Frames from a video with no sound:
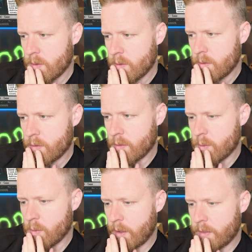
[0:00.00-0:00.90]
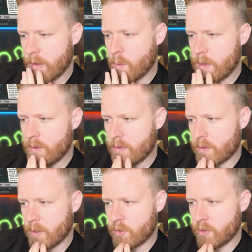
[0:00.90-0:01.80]
so I think we
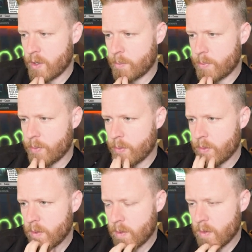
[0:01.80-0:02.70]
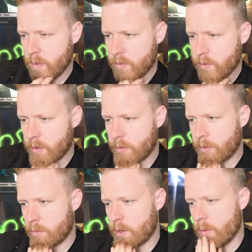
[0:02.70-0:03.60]
search up... So they're at
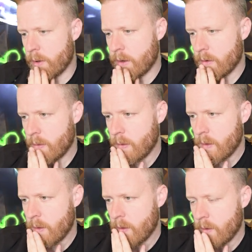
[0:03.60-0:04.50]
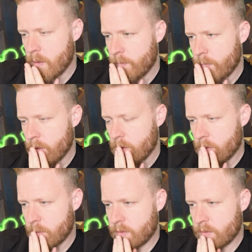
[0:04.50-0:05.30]
3, right? So we